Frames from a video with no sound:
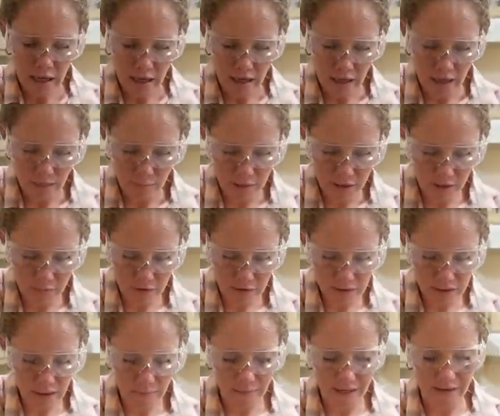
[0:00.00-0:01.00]
Um, but I will
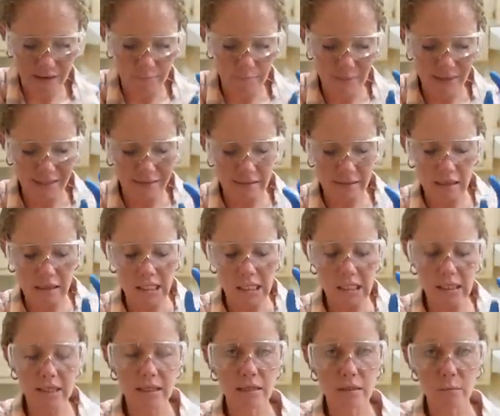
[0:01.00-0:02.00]
say I'm going to mix it a
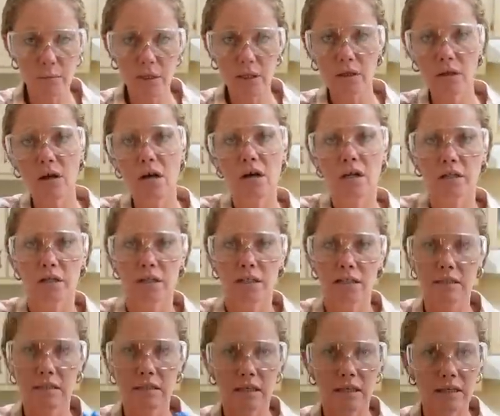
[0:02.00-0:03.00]
little bit longer
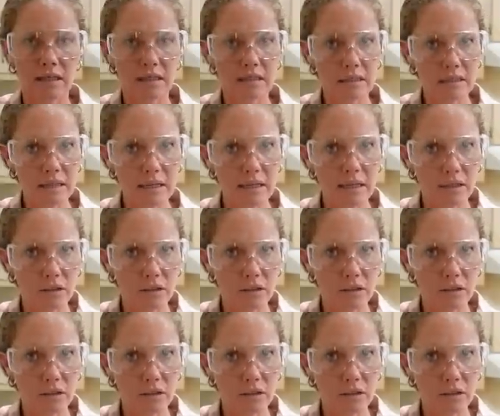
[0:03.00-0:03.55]
because like I said,